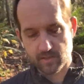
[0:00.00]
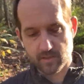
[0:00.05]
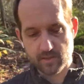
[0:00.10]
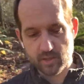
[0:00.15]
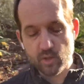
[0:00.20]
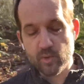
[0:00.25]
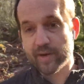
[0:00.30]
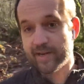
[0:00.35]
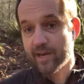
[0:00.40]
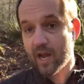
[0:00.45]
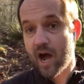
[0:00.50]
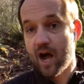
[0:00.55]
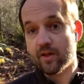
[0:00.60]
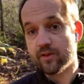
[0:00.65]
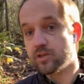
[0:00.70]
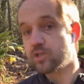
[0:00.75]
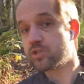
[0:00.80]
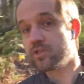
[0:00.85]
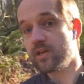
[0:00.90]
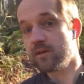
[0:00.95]
You
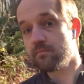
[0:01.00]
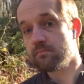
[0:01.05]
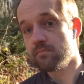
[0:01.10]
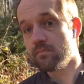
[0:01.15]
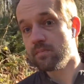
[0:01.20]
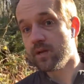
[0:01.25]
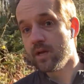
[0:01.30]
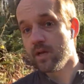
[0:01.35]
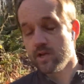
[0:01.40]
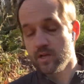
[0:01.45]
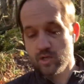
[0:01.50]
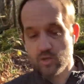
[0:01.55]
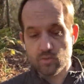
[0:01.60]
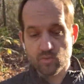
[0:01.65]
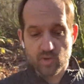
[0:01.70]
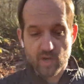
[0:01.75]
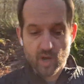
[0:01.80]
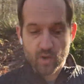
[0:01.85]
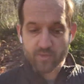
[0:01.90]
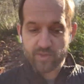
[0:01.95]
acknowledge them, you
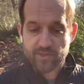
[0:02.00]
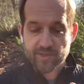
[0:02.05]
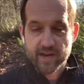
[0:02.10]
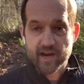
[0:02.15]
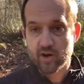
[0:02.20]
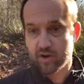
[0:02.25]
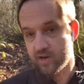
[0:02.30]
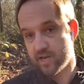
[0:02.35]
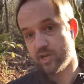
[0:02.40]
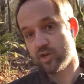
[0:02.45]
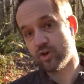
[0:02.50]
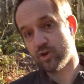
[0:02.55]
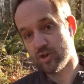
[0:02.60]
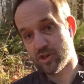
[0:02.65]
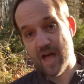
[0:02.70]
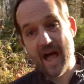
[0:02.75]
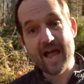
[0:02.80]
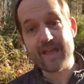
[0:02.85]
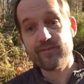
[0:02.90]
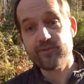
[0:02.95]
know that they are in your
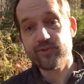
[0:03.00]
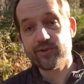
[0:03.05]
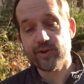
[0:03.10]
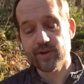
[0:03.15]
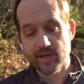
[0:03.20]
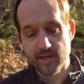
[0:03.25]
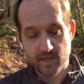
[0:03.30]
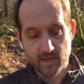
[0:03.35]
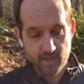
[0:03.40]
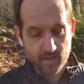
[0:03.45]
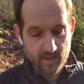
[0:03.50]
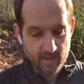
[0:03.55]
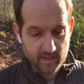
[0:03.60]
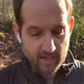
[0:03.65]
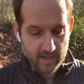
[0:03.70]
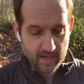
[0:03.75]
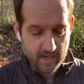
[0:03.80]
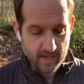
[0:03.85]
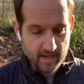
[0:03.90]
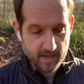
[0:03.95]
life,
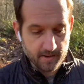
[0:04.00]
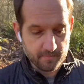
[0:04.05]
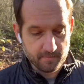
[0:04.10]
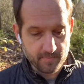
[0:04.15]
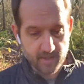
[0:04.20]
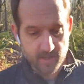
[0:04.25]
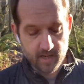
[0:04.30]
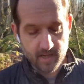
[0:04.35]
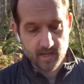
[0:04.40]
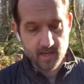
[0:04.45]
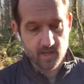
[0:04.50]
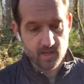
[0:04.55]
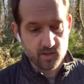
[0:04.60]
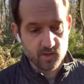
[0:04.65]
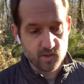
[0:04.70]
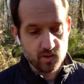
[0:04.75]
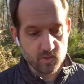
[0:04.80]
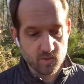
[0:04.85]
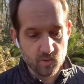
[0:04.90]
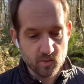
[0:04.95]
um,
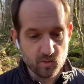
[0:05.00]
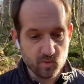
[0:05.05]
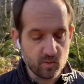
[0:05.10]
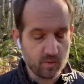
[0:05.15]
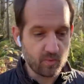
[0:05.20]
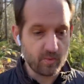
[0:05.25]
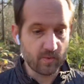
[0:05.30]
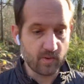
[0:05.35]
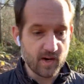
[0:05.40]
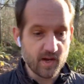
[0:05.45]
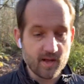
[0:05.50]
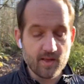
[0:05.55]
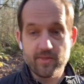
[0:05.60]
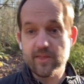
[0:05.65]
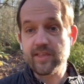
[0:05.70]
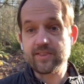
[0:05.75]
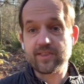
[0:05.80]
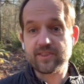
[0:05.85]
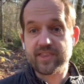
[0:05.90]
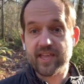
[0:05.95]
you
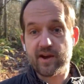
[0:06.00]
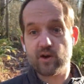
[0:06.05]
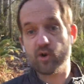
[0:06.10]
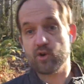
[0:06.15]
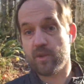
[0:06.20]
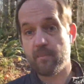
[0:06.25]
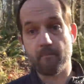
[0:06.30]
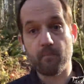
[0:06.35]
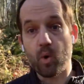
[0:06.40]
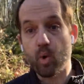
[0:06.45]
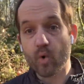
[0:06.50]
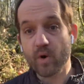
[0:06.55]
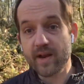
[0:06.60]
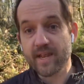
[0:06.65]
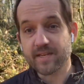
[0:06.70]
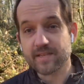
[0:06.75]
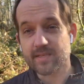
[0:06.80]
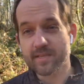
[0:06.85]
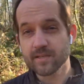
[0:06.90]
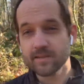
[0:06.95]
think that they are
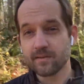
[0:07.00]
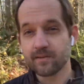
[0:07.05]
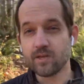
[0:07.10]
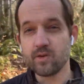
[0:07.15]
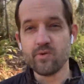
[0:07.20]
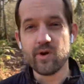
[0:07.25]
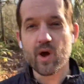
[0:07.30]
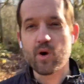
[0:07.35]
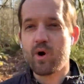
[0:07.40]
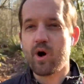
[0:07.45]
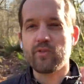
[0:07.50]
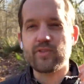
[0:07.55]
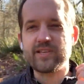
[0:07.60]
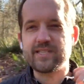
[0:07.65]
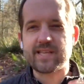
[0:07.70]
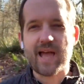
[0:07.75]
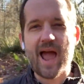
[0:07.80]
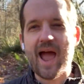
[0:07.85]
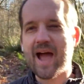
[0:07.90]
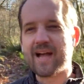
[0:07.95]
important. You know all these
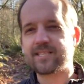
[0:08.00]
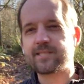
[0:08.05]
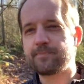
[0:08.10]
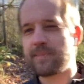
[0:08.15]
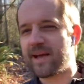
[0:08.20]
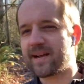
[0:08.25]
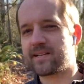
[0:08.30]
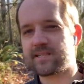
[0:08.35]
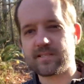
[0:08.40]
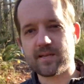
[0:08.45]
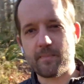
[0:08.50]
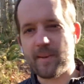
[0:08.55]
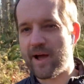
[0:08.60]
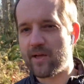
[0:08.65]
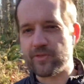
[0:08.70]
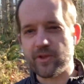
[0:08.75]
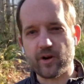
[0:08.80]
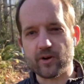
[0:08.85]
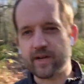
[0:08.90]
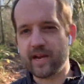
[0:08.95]
aspects about
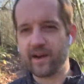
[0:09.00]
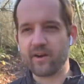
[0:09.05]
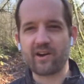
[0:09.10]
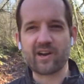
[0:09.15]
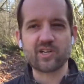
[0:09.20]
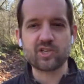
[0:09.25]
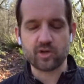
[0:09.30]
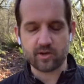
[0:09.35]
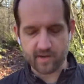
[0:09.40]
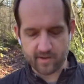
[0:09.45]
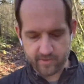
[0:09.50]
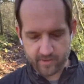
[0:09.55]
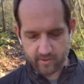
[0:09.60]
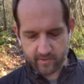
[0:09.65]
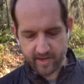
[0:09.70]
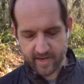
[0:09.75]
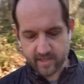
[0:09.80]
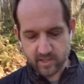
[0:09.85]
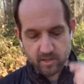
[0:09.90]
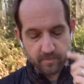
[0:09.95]
their character and their
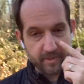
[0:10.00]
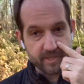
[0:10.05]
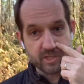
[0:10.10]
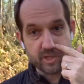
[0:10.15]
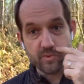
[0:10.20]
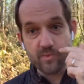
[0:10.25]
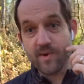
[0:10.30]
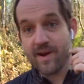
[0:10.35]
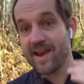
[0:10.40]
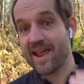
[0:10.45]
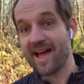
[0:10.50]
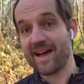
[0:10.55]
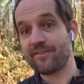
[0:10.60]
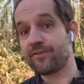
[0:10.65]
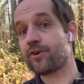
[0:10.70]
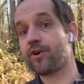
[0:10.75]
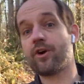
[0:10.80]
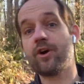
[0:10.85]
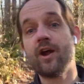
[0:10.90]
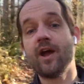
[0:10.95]
nature, but you
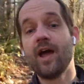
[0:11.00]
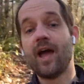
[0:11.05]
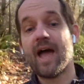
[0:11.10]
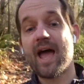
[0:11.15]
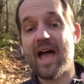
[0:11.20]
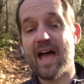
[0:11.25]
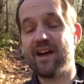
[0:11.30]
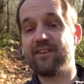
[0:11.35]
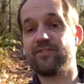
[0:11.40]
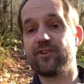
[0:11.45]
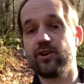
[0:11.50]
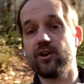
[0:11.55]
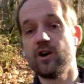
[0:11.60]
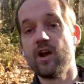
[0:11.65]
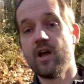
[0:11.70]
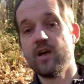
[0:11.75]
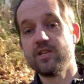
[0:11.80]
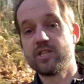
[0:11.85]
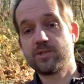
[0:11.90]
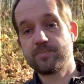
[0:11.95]
never, ever
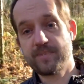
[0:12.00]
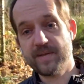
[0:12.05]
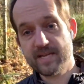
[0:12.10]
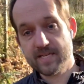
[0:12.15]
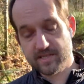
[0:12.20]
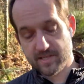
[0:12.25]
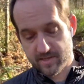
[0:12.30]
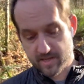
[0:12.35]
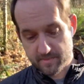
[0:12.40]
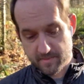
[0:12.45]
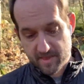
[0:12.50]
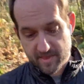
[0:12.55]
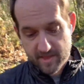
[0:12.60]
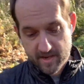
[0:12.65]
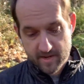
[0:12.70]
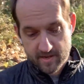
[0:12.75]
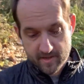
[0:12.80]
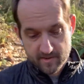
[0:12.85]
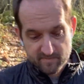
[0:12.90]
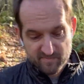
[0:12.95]
speak to them. And
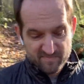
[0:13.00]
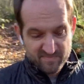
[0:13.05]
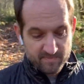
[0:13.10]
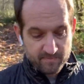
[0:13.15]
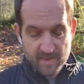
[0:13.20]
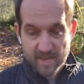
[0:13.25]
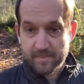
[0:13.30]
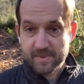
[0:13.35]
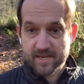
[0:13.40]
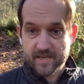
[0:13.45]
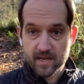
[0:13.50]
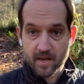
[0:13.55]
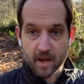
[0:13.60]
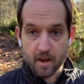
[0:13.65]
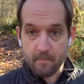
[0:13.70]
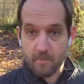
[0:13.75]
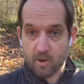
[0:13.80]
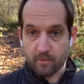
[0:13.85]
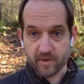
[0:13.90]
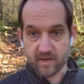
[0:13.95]
then maybe a
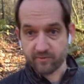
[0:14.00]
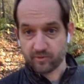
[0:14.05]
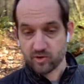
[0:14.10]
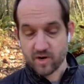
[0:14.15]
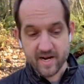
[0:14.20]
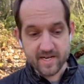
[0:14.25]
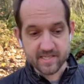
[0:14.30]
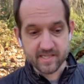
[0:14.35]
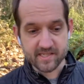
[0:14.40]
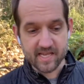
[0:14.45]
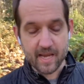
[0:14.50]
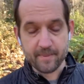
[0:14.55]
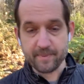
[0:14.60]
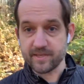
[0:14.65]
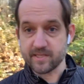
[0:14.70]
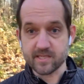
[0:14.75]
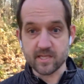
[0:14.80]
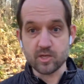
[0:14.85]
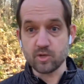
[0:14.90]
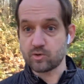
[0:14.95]
moment of crisis
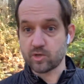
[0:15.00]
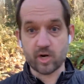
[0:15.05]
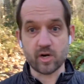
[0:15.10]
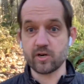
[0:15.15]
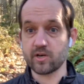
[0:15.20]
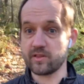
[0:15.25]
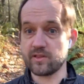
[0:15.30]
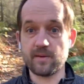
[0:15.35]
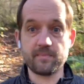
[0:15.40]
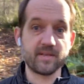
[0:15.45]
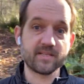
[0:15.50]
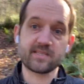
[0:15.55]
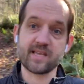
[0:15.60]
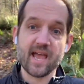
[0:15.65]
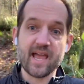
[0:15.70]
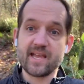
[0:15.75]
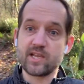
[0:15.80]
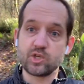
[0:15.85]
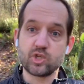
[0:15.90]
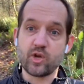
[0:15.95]
happens and you turn to them and say,
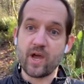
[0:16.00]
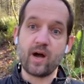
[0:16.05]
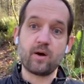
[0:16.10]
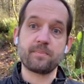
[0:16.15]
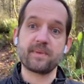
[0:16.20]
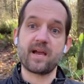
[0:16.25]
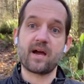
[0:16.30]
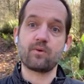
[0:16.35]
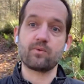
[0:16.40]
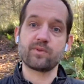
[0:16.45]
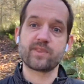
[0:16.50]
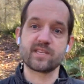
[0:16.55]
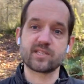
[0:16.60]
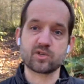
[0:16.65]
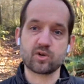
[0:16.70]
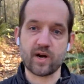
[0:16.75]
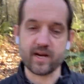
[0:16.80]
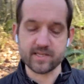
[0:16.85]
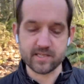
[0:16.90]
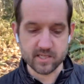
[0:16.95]
hey, could you help me out with this
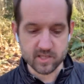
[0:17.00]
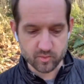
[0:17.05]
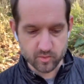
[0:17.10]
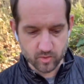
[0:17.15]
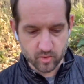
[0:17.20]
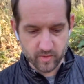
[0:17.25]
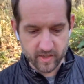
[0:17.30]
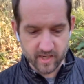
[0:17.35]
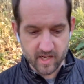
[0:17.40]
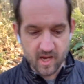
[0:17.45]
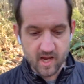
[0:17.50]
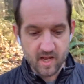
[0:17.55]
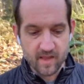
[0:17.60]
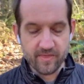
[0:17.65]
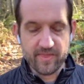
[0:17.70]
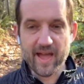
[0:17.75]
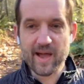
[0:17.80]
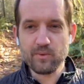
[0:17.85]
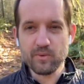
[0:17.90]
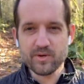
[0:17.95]
crisis real quick?
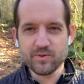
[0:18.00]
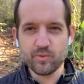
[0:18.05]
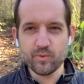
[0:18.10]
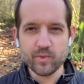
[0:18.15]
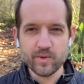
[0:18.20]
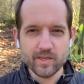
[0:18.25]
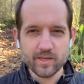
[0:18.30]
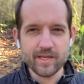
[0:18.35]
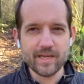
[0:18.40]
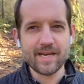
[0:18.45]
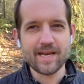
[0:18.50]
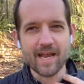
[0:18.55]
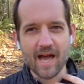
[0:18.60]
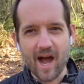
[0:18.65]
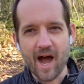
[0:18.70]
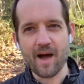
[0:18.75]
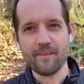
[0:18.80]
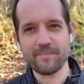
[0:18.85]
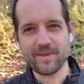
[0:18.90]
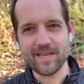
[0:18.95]
That would really
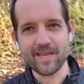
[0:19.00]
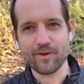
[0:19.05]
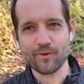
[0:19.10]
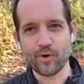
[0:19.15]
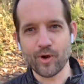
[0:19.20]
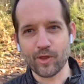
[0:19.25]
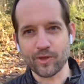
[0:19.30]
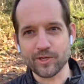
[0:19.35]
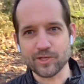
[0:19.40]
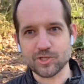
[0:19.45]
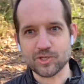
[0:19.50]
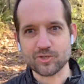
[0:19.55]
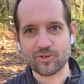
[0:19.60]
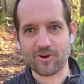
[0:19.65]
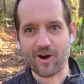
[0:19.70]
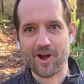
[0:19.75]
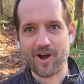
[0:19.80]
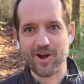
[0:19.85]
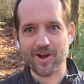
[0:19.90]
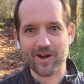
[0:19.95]
not be a really
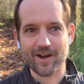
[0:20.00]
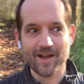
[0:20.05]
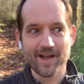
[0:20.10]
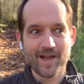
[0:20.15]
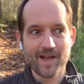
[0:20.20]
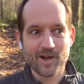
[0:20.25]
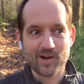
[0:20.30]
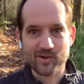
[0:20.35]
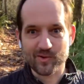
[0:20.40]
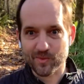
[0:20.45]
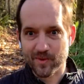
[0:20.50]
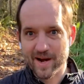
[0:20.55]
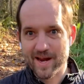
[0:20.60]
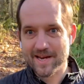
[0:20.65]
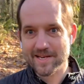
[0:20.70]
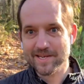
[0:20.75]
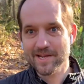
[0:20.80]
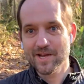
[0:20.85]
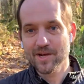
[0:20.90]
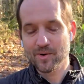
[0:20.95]
strong,
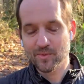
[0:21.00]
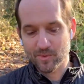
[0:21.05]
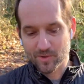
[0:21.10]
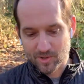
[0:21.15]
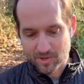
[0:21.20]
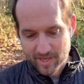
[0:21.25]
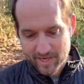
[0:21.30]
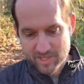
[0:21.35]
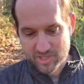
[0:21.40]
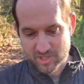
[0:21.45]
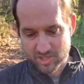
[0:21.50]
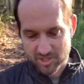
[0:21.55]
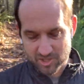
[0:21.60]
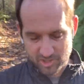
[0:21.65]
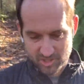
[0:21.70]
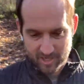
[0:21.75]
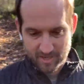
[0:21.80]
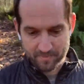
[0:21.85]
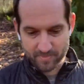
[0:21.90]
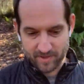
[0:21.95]
great
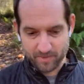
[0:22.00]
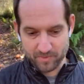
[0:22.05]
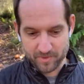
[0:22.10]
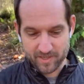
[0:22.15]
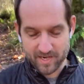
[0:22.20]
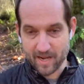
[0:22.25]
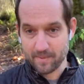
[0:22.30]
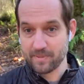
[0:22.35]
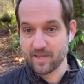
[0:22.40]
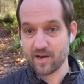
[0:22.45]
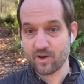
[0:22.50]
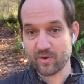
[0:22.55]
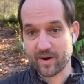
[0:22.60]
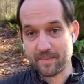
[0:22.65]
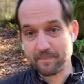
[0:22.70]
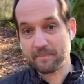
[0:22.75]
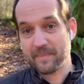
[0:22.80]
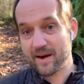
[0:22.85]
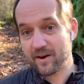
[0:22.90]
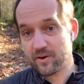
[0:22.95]
relationship. It would not be a great
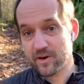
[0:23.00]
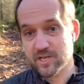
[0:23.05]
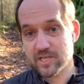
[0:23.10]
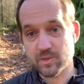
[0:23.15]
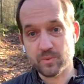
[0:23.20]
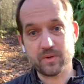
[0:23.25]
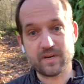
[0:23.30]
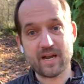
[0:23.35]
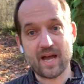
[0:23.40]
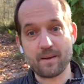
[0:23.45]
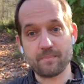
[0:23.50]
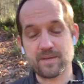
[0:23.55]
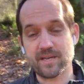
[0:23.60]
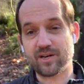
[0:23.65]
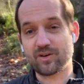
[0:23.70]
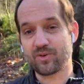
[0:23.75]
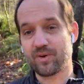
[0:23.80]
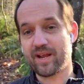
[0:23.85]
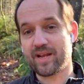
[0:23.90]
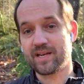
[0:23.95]
marriage. It would not be a
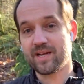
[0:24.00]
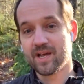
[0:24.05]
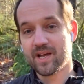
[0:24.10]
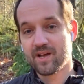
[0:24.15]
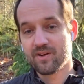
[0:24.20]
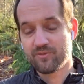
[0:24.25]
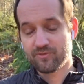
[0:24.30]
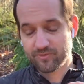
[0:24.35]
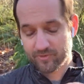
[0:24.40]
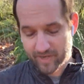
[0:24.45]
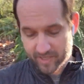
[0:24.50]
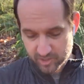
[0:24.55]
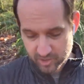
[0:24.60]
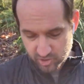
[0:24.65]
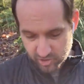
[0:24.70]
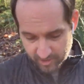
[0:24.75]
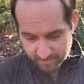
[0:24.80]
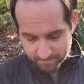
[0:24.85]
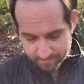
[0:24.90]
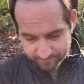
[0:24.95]
great
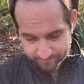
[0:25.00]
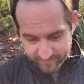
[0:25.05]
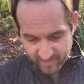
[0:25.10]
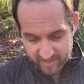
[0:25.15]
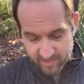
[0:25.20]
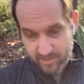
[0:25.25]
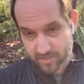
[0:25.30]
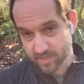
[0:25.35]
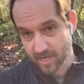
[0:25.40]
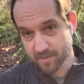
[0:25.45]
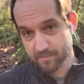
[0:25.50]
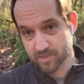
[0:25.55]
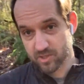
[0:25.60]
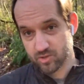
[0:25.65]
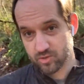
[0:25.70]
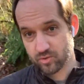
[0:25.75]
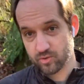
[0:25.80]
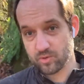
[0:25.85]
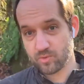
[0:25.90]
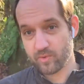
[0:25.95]
friendship. And the same is
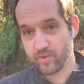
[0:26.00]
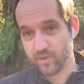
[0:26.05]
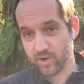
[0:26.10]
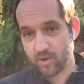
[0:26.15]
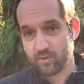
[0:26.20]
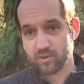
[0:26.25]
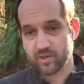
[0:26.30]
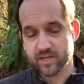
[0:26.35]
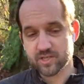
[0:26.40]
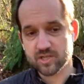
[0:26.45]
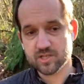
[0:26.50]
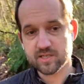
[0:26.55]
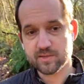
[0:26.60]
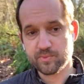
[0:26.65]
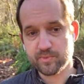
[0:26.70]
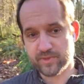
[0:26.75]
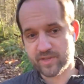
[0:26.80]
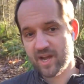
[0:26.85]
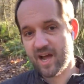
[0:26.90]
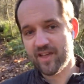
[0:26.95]
true with our relationship
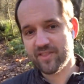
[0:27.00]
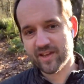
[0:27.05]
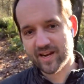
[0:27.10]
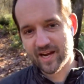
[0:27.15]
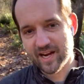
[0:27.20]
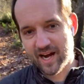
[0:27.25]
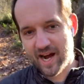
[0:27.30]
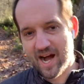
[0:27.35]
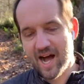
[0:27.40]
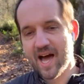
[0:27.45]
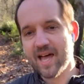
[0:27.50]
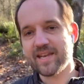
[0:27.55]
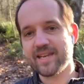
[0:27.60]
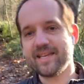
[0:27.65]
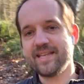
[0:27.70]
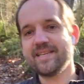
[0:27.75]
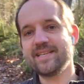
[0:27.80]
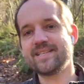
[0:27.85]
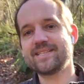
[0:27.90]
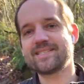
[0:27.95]
with God, that God
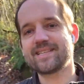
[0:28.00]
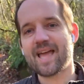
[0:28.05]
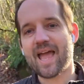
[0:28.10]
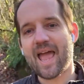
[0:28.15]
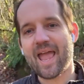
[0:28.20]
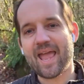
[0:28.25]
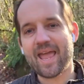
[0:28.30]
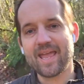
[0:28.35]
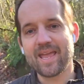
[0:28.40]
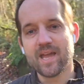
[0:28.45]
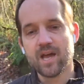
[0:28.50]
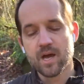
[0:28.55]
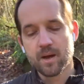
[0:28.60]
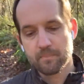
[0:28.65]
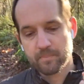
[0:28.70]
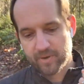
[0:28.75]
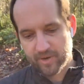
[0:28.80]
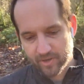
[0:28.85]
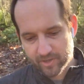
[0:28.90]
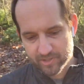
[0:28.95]
is a
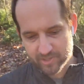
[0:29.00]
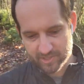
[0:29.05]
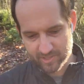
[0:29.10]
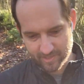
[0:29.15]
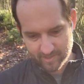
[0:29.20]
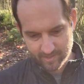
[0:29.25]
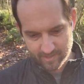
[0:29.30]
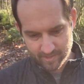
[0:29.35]
person.